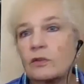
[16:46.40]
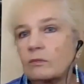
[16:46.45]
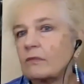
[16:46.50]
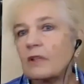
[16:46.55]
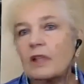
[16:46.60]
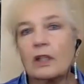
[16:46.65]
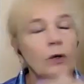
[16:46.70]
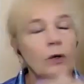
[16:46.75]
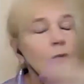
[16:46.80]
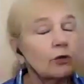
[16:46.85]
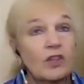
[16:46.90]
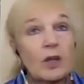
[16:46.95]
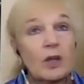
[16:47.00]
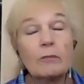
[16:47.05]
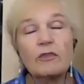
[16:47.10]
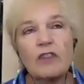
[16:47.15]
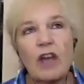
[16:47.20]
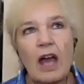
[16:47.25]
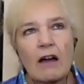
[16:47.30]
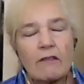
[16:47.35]
you know, some
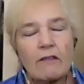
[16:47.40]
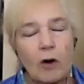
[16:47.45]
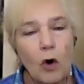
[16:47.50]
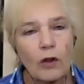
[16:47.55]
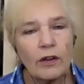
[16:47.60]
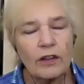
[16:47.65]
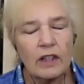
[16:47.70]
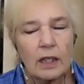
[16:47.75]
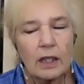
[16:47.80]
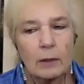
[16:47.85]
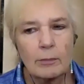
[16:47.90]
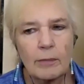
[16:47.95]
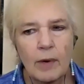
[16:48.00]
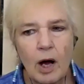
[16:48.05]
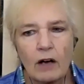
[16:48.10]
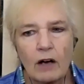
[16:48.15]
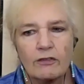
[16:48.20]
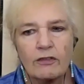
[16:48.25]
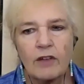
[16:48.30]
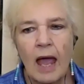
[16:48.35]
of you have all of the
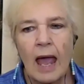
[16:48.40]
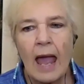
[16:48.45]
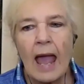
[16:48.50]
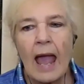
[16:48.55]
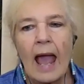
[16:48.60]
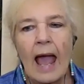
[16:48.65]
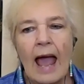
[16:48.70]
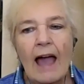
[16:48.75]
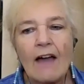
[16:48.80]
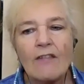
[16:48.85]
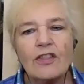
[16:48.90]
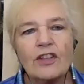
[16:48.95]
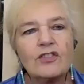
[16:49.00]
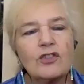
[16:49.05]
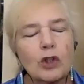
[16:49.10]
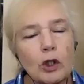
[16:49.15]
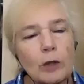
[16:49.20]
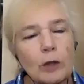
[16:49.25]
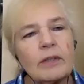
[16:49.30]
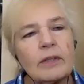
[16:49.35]
above. And the
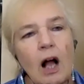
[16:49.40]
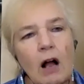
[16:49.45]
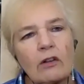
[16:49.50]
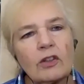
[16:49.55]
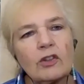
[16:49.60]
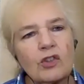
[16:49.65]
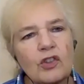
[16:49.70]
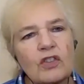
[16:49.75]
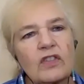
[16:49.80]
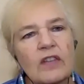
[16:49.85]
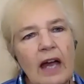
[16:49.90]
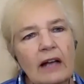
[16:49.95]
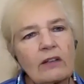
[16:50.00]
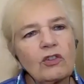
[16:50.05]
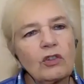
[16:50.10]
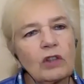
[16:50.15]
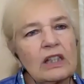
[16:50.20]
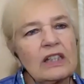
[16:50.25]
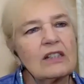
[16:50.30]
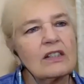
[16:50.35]
terminology is
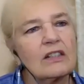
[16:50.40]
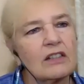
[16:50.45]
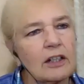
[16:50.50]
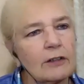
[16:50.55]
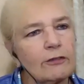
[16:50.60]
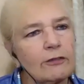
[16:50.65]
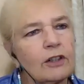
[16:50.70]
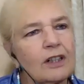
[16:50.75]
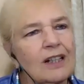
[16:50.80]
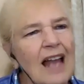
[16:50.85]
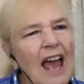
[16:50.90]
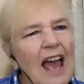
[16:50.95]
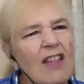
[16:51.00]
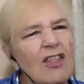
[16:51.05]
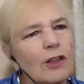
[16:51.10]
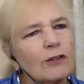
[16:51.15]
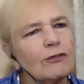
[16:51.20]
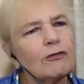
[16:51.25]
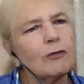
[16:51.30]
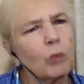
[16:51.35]
actually different and
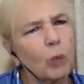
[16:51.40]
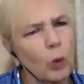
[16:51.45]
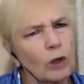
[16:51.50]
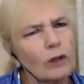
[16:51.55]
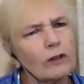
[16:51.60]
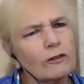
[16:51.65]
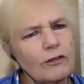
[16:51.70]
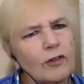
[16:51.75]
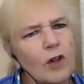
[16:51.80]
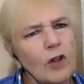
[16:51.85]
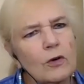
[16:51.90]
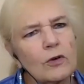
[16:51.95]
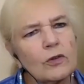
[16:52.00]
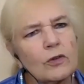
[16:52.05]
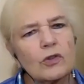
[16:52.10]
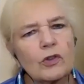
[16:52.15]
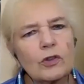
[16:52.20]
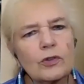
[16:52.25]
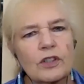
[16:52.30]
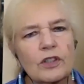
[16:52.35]
the
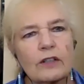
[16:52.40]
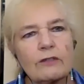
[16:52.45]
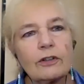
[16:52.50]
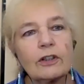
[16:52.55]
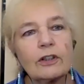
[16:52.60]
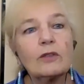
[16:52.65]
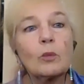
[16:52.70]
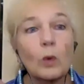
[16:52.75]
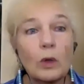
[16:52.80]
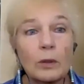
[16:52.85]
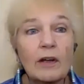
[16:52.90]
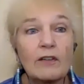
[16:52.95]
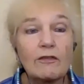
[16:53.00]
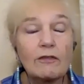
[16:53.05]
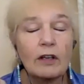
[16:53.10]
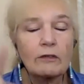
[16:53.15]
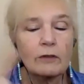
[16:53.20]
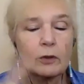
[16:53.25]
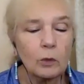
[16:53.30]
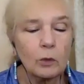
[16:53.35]
workflows are different. One of my
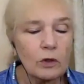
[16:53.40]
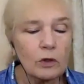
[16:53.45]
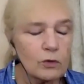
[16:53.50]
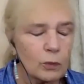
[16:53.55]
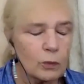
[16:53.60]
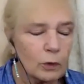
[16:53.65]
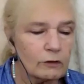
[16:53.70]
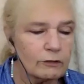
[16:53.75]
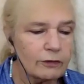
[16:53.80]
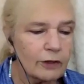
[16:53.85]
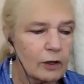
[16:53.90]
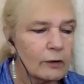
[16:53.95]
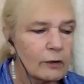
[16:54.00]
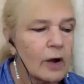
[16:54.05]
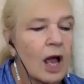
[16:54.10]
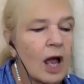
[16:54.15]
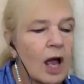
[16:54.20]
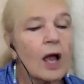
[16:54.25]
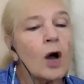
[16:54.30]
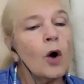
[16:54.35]
favorite words, workflow.
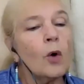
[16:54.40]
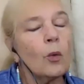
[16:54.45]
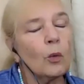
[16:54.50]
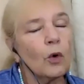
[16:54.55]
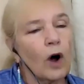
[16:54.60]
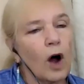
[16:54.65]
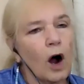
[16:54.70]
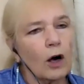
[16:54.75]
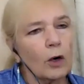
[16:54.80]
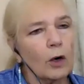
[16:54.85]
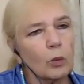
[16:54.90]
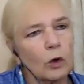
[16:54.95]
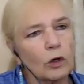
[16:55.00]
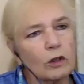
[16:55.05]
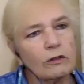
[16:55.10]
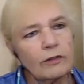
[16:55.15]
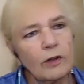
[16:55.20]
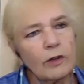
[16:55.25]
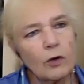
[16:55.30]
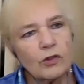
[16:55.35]
Well, our
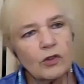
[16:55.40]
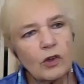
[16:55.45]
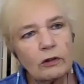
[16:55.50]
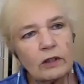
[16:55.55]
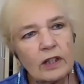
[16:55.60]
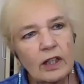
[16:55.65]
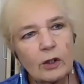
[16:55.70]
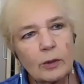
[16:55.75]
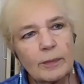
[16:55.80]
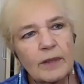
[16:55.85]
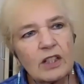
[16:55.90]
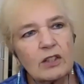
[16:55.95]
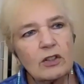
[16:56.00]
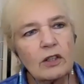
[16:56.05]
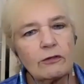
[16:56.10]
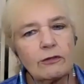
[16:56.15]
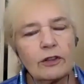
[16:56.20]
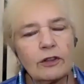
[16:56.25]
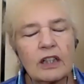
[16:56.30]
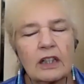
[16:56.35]
workflows are a little bit
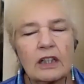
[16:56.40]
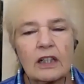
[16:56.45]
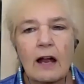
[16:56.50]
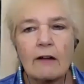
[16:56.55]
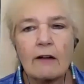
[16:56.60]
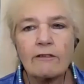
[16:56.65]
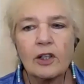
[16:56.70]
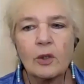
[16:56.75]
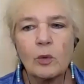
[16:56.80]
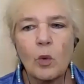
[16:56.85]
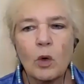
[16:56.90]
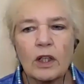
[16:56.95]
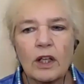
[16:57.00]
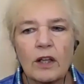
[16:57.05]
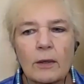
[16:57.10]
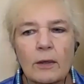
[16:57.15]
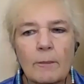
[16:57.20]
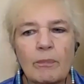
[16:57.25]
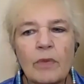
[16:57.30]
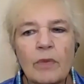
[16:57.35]
different in every one of
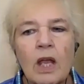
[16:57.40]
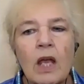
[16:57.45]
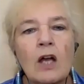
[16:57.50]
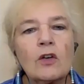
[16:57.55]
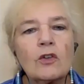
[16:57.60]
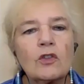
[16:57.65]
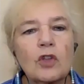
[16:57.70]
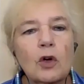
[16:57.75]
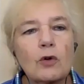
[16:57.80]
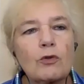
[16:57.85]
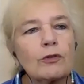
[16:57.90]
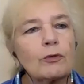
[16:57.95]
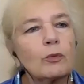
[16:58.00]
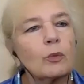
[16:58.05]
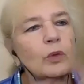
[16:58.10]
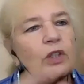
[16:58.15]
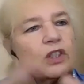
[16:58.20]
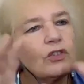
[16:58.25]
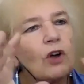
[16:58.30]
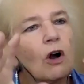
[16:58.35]
them. So that
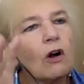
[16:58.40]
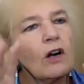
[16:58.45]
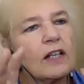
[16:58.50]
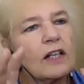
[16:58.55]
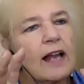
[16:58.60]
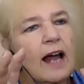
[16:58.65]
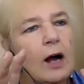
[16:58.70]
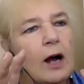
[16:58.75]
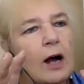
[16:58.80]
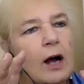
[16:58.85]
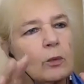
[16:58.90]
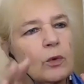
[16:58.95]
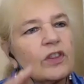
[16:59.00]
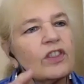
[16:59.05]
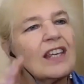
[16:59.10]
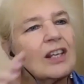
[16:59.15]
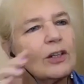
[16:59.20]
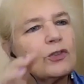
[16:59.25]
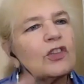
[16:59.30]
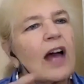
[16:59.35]
we started out with
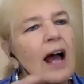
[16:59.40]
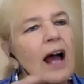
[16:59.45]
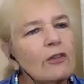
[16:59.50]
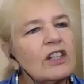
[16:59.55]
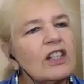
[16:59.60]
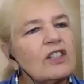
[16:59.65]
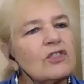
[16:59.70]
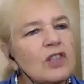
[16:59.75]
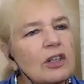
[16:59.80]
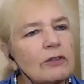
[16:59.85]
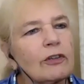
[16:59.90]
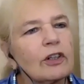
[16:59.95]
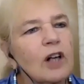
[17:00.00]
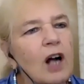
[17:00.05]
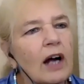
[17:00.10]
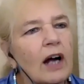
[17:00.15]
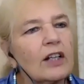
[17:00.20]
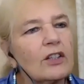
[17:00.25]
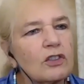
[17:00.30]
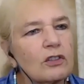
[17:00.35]
here's how these different
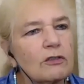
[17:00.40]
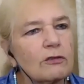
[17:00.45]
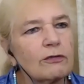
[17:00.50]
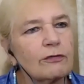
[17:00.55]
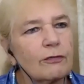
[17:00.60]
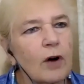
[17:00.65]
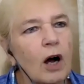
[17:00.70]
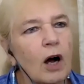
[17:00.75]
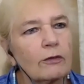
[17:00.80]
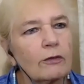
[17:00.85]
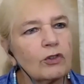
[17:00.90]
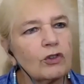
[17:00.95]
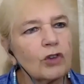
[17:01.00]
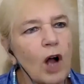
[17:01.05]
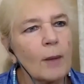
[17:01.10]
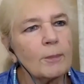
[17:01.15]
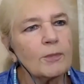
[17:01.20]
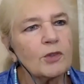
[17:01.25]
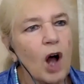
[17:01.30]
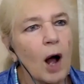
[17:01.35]
kinds of, of
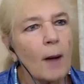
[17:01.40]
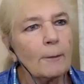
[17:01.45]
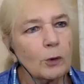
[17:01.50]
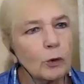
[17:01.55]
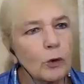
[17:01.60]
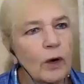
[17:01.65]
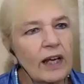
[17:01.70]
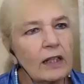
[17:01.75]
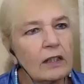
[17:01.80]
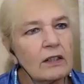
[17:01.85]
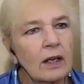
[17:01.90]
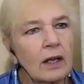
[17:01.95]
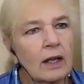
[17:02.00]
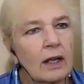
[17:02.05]
shops operate